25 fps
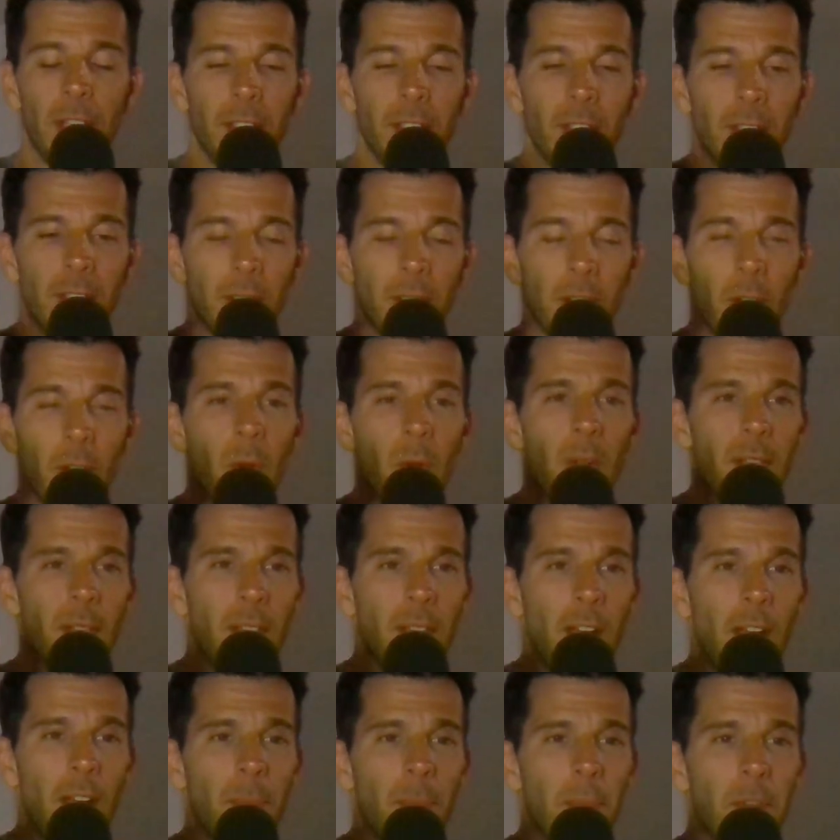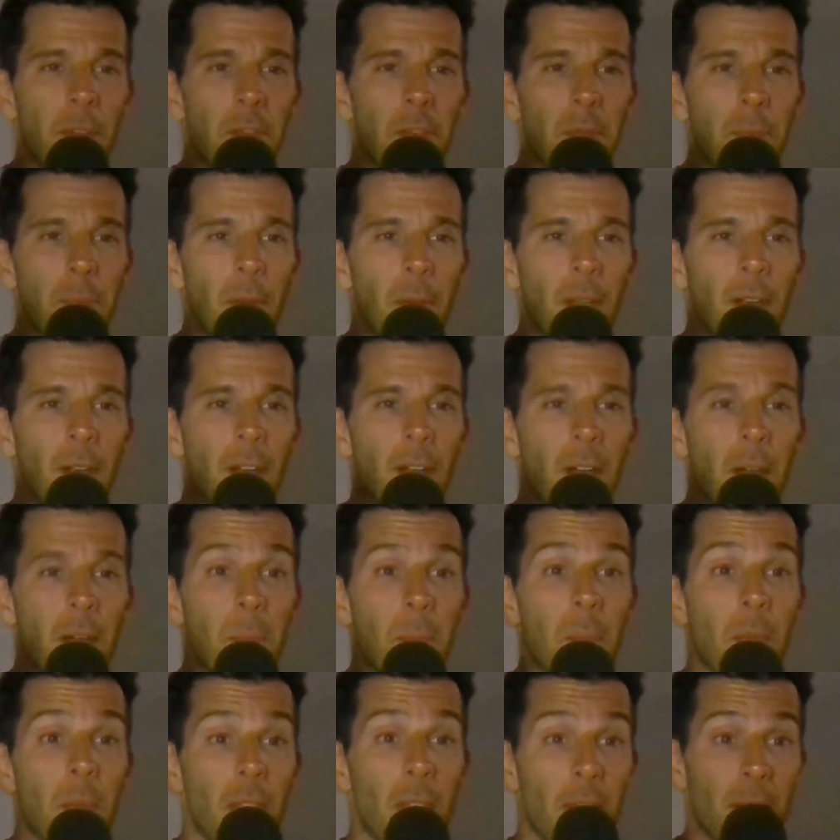to go on top of. But
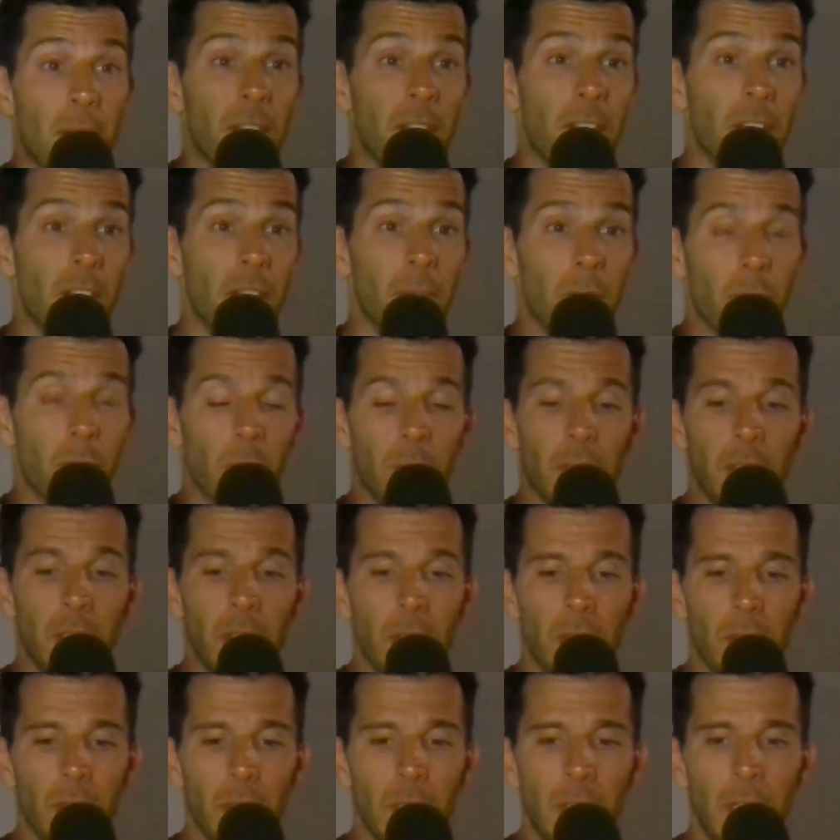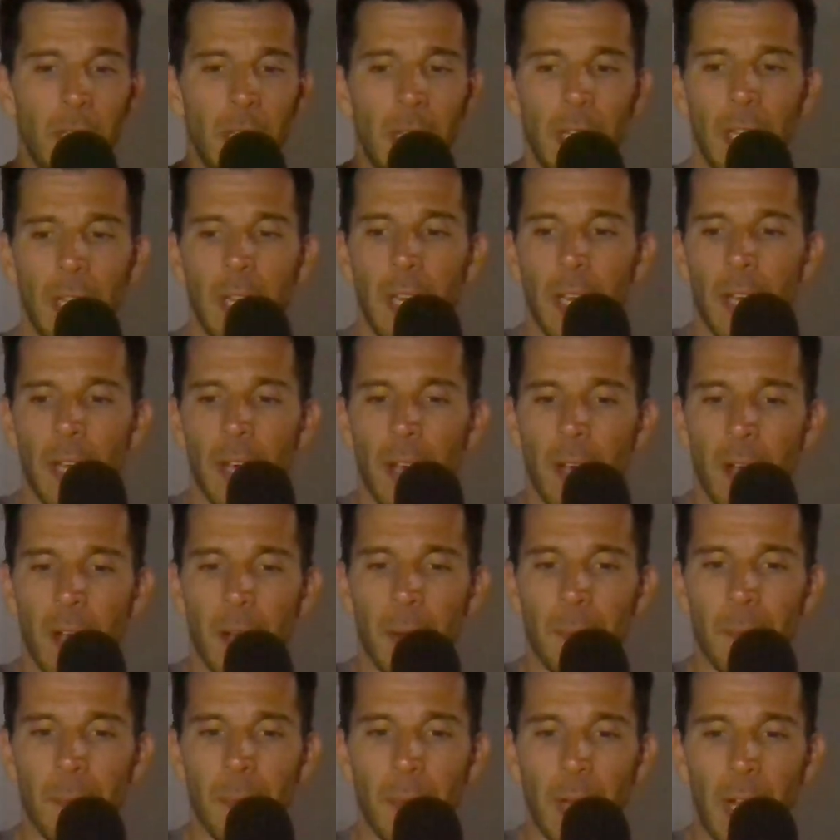this stuff's really good.
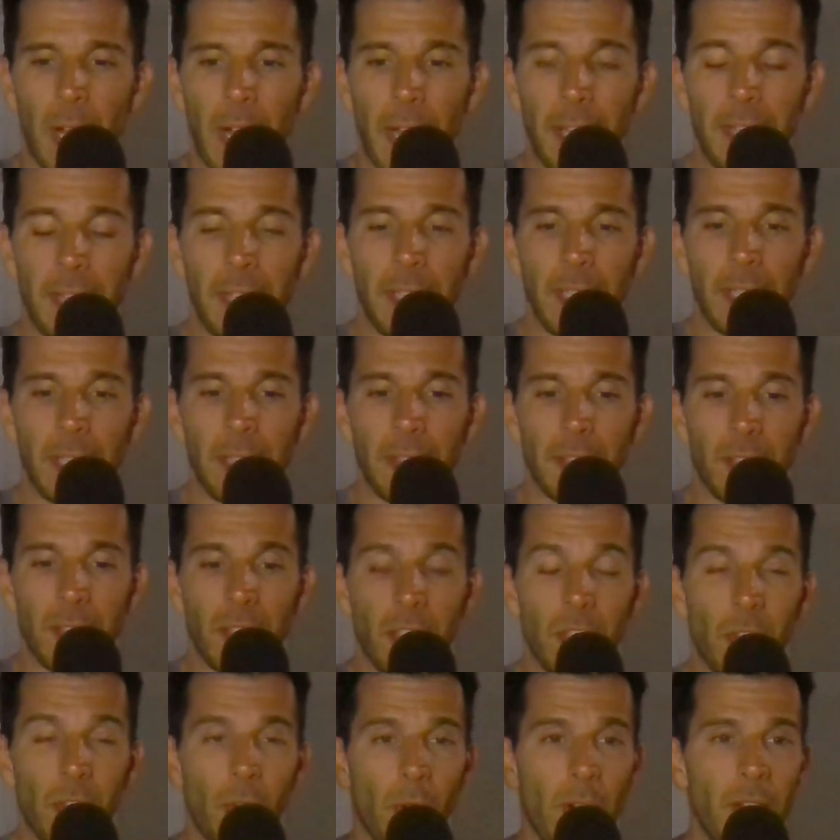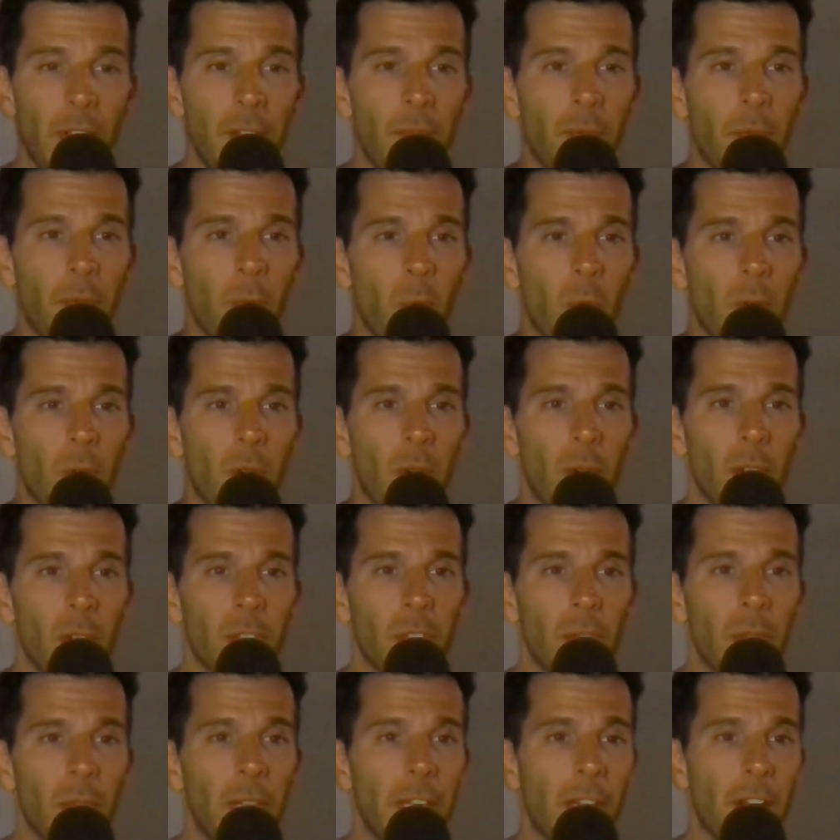I think this is great for
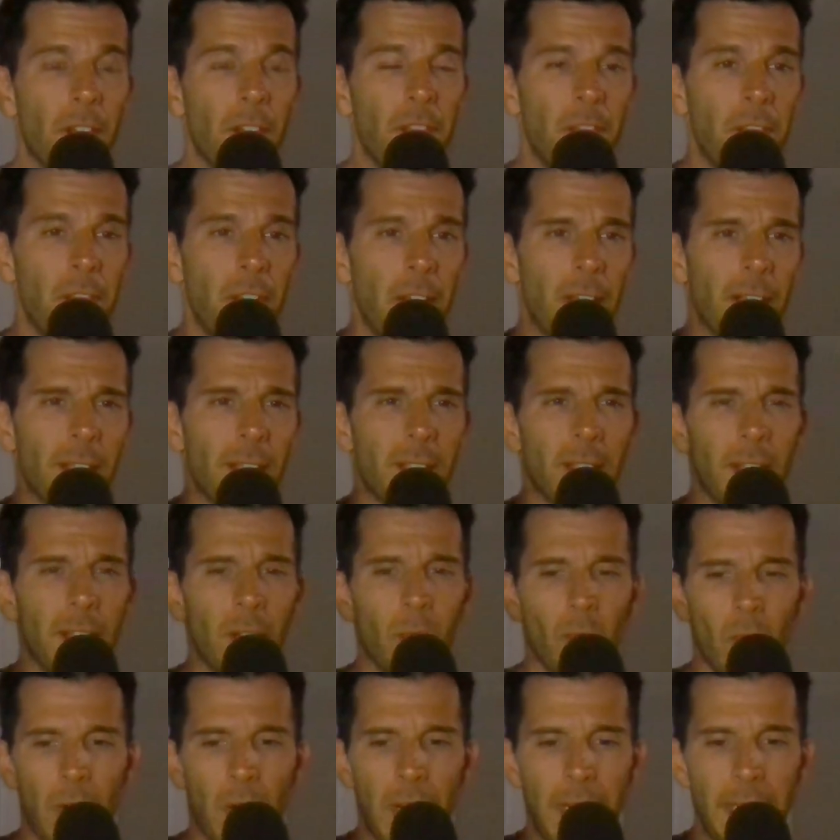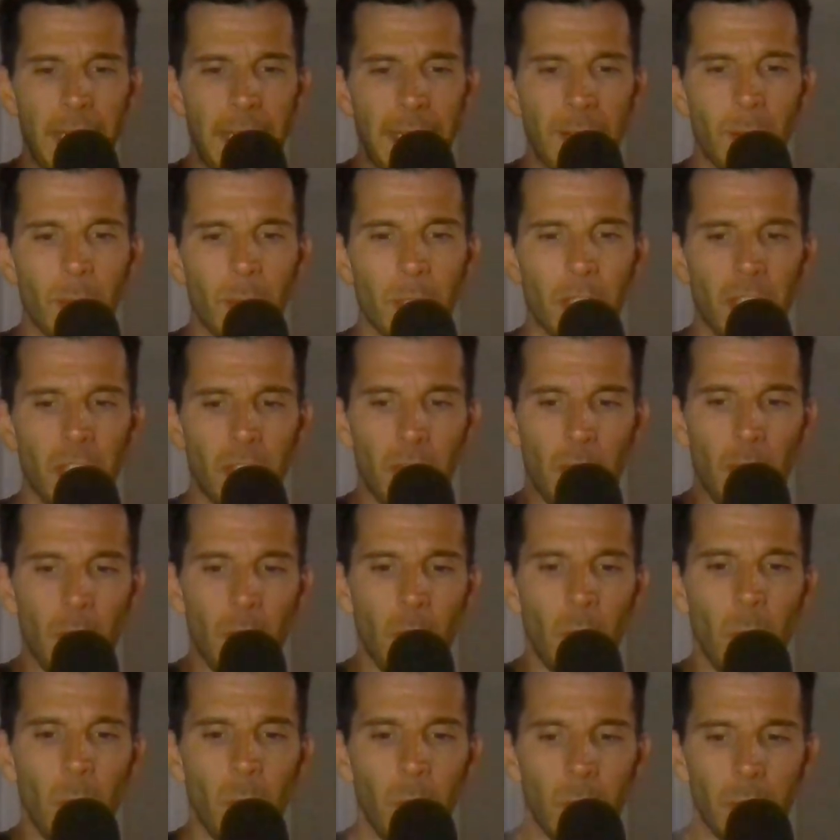also like effects like rain or
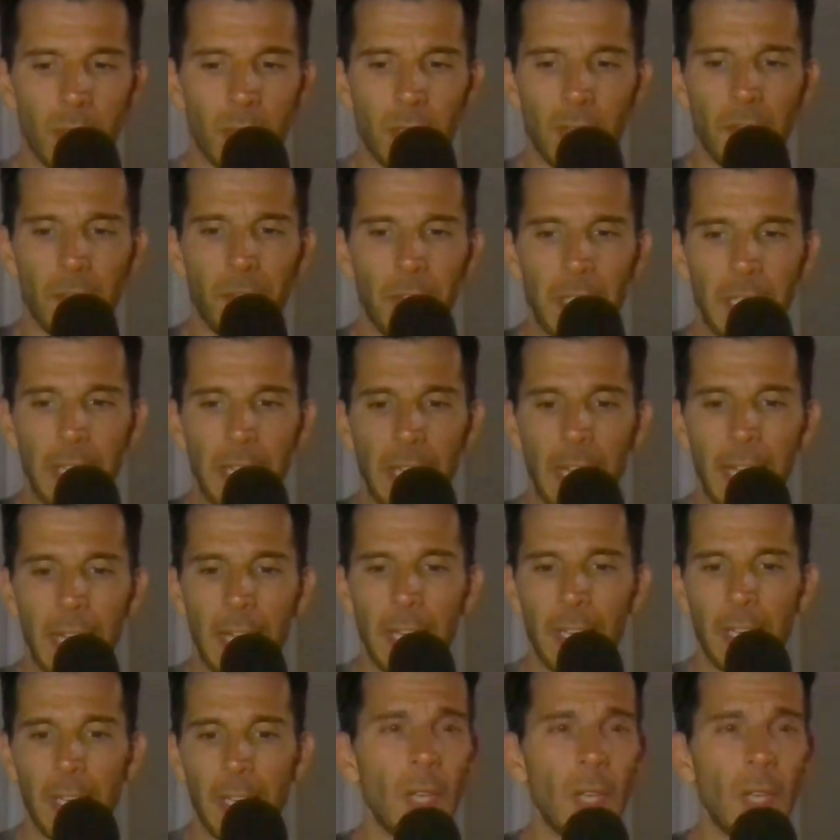snow, stuff like that.